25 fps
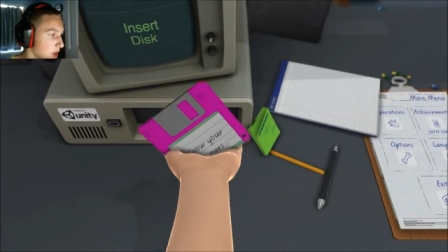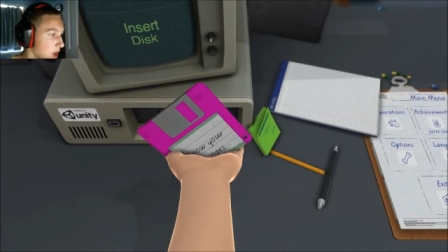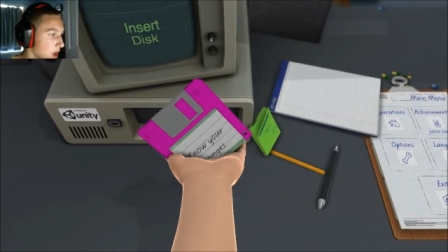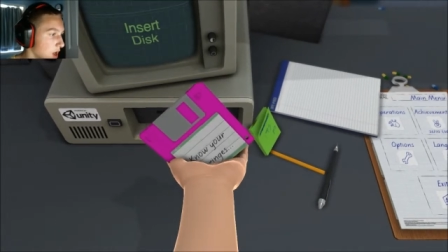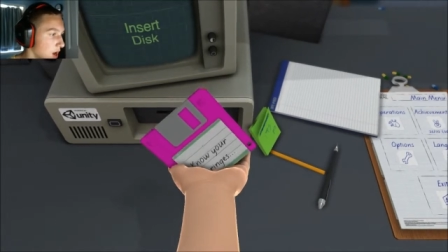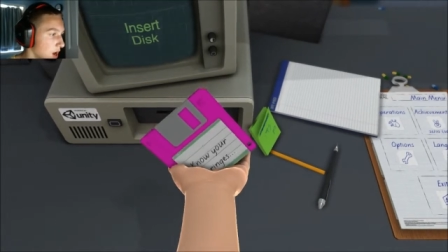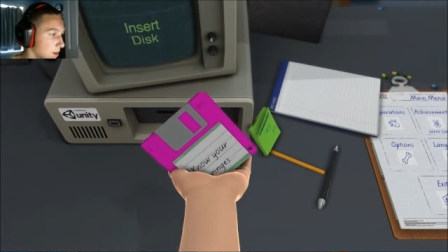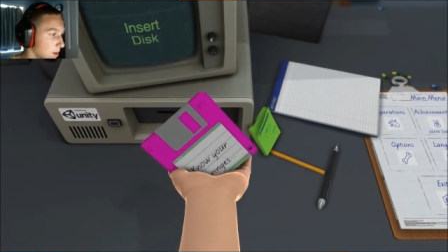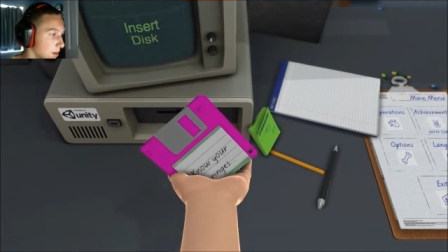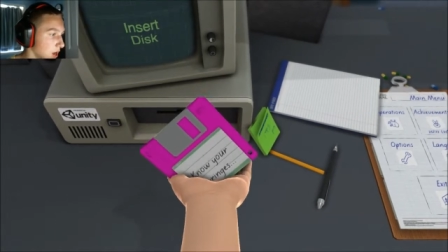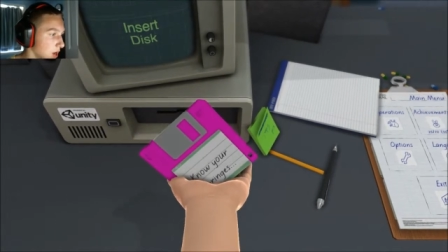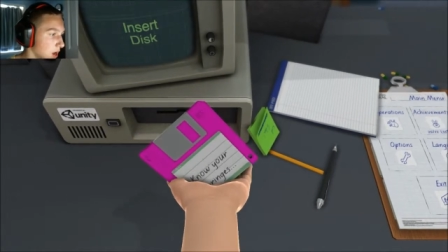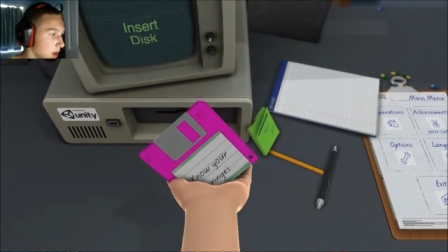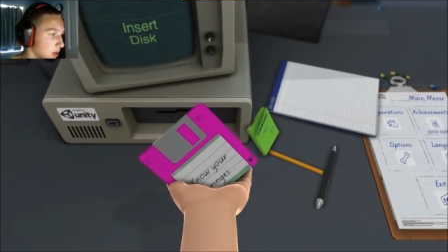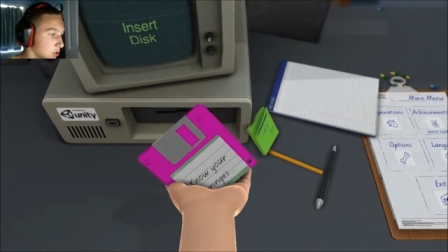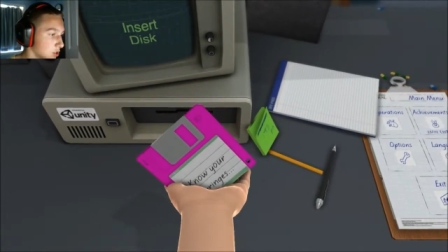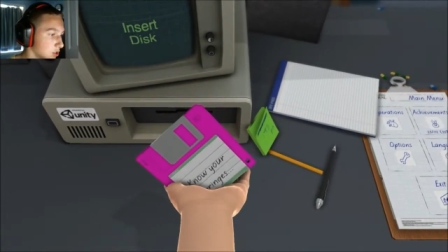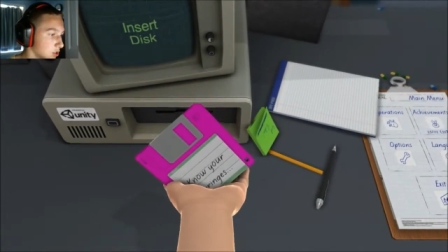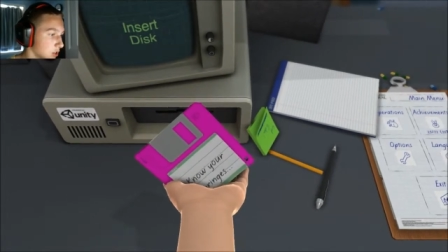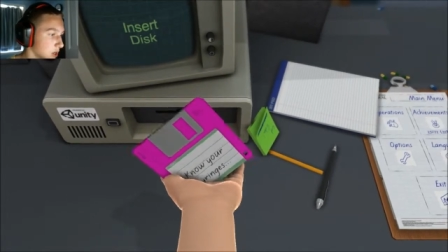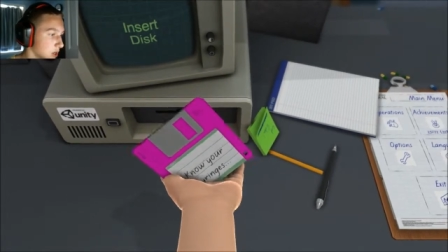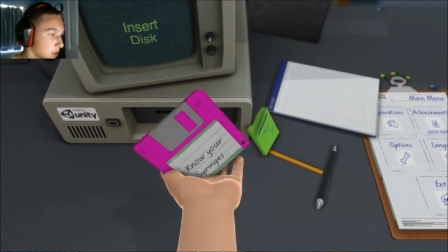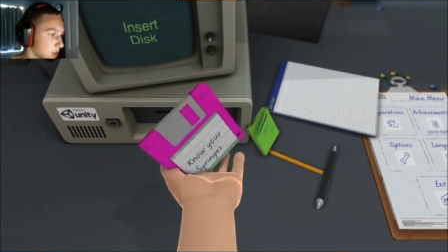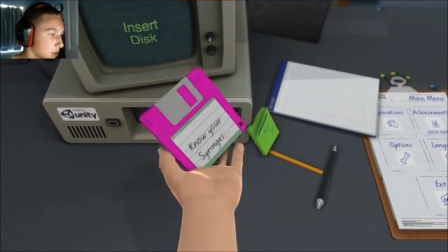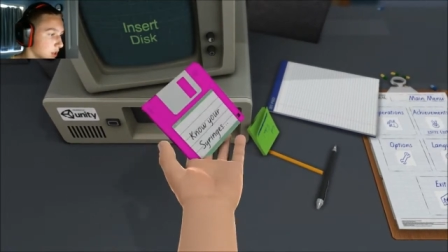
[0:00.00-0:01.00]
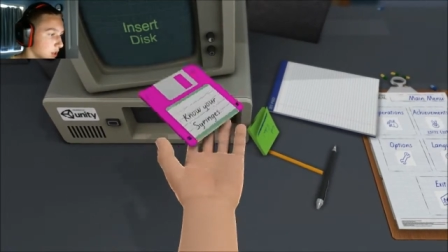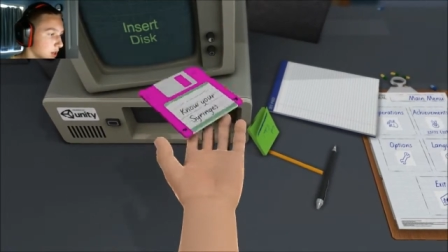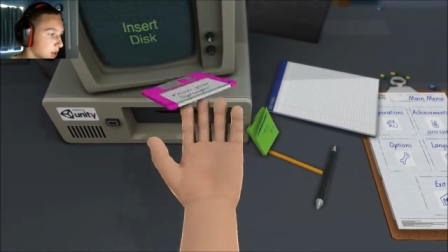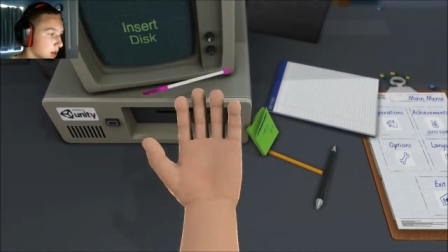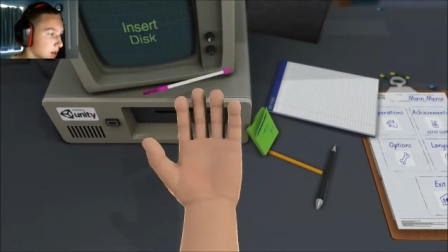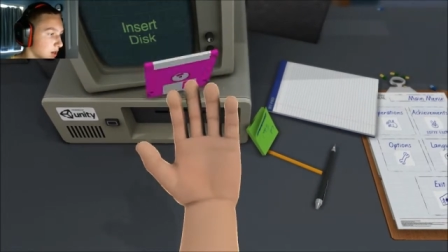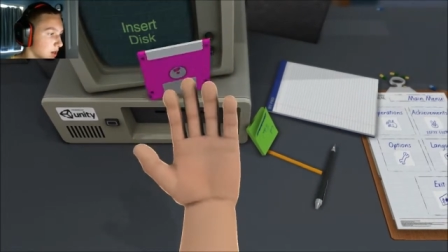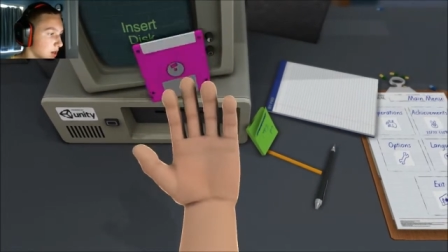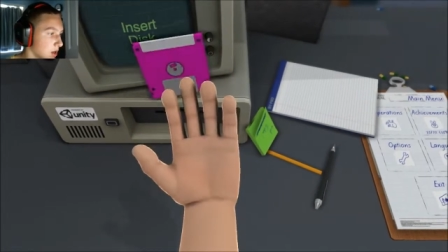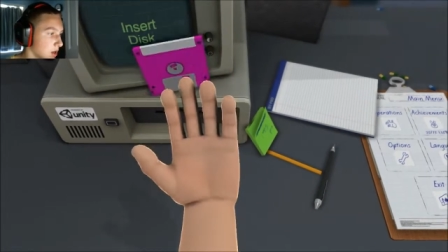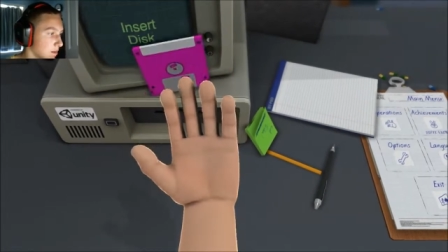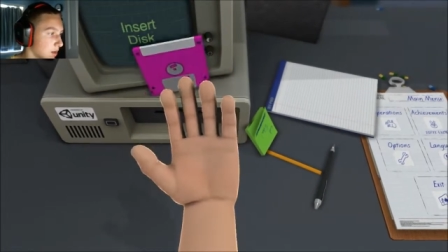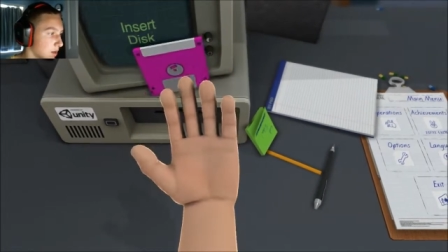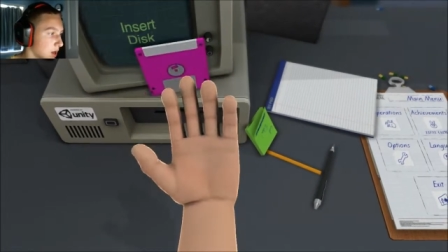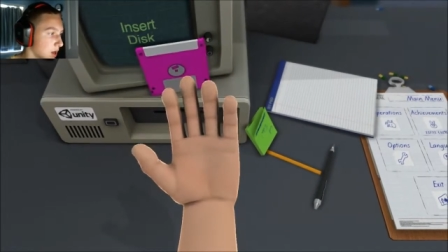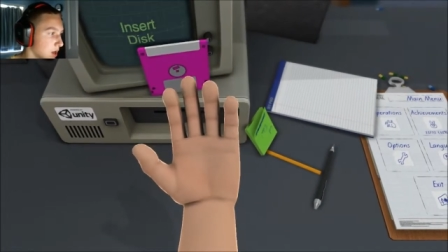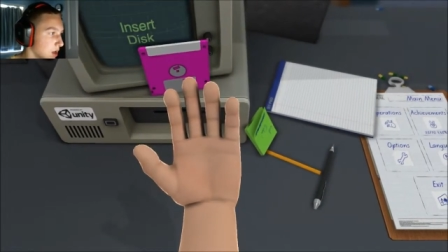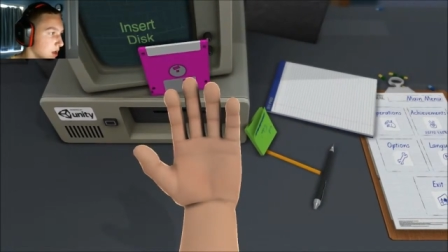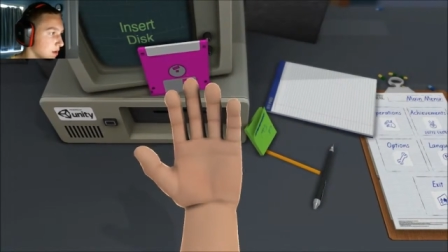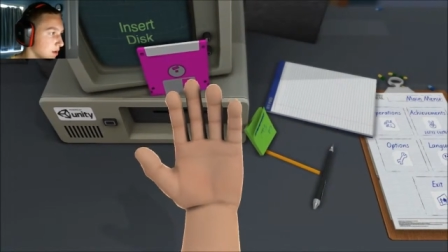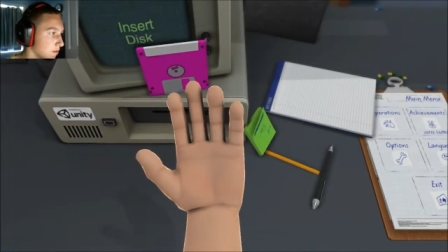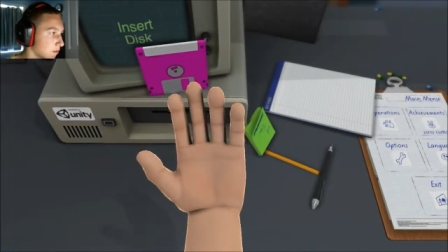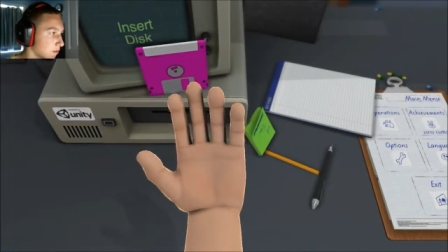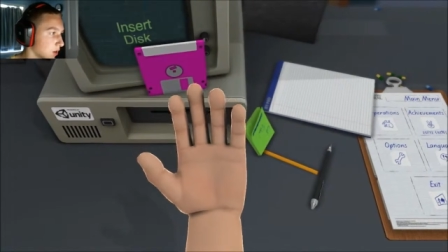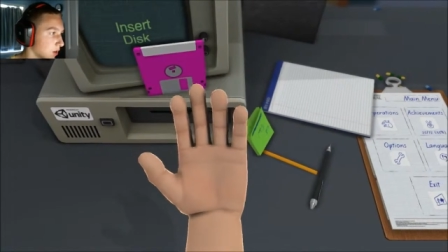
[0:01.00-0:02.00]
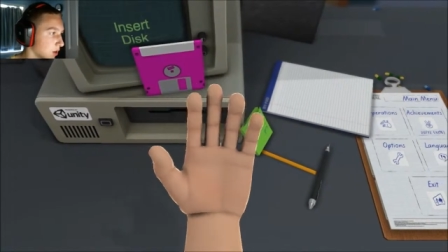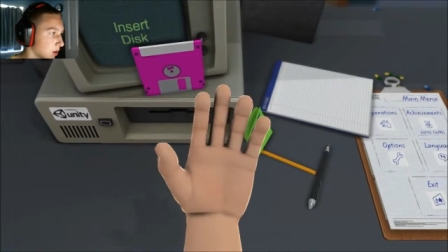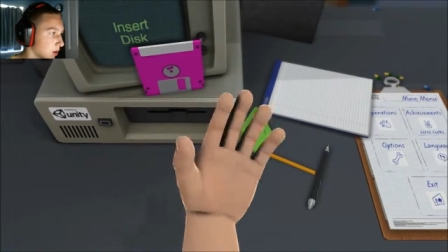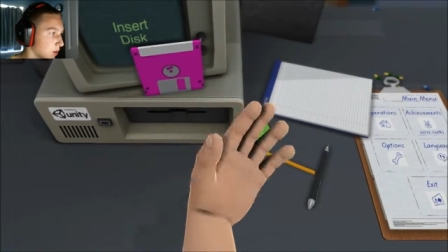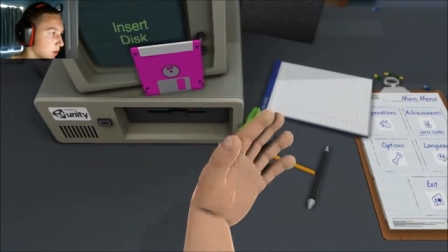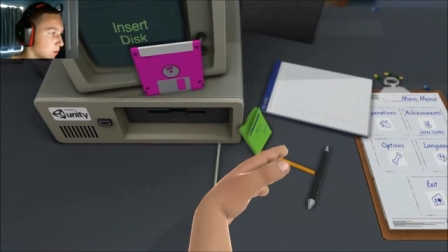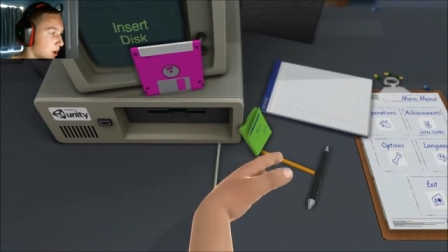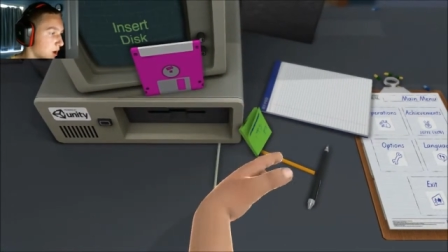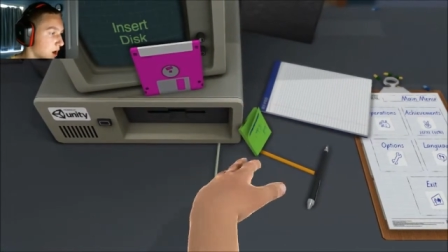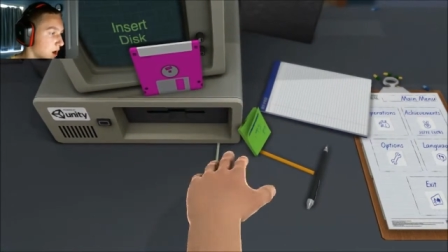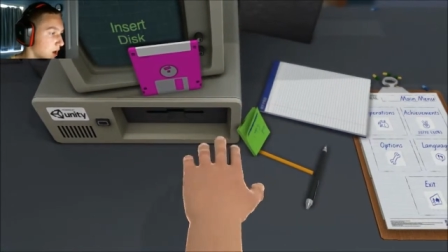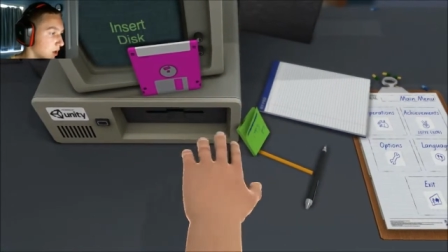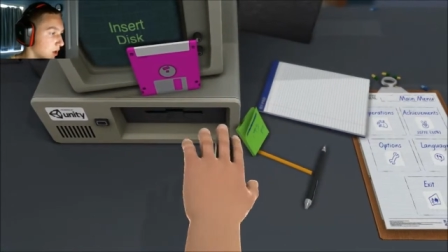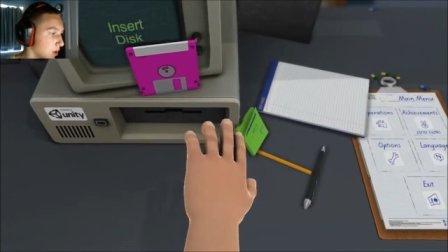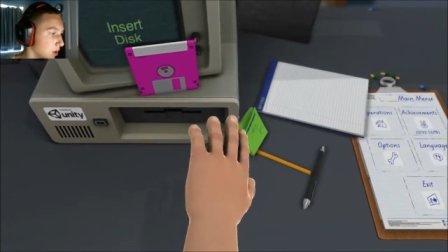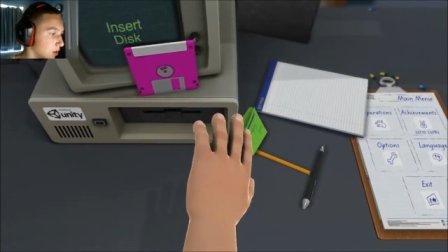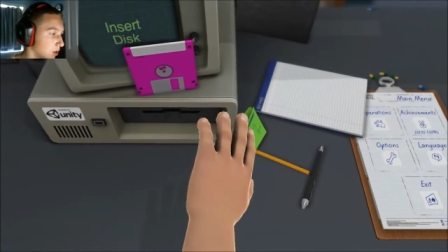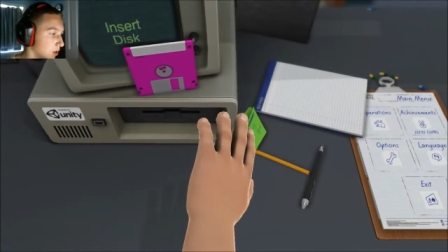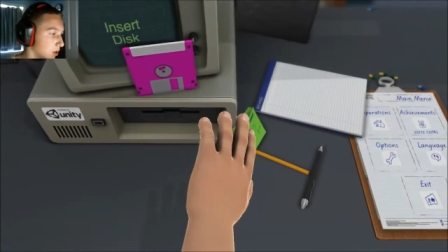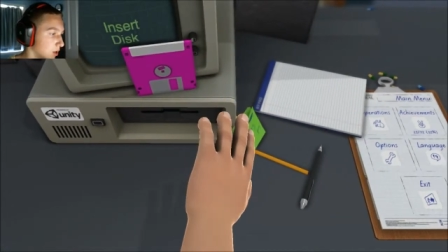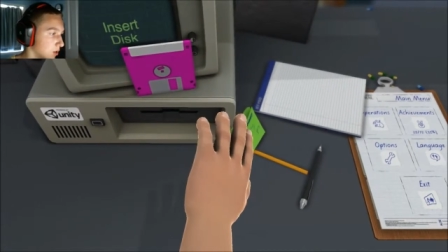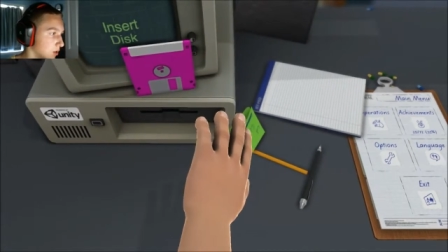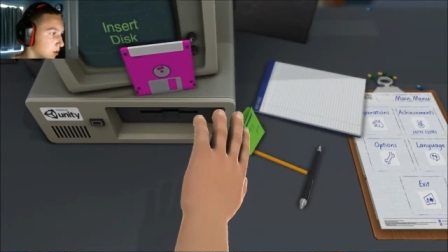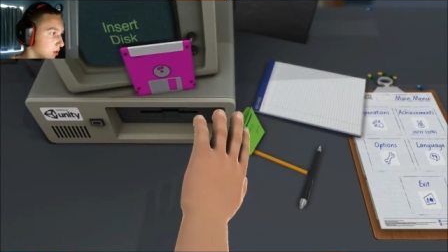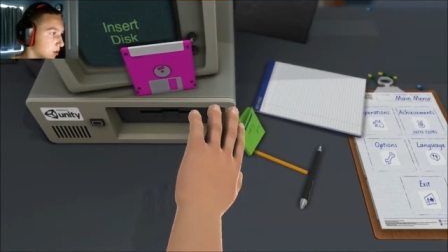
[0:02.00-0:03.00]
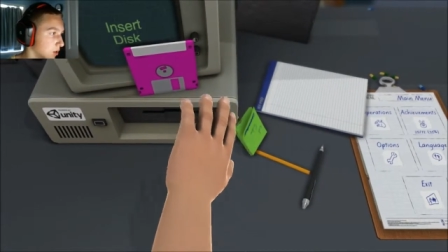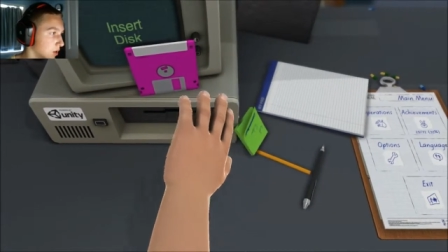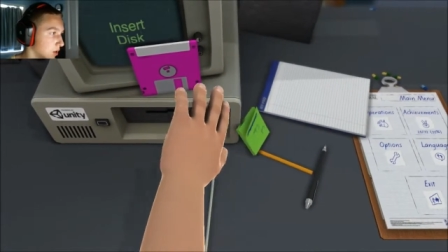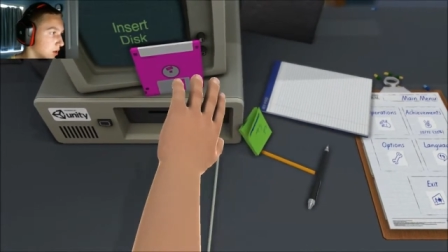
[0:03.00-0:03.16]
And I mean, I just like to let it eat my hand for a little while and then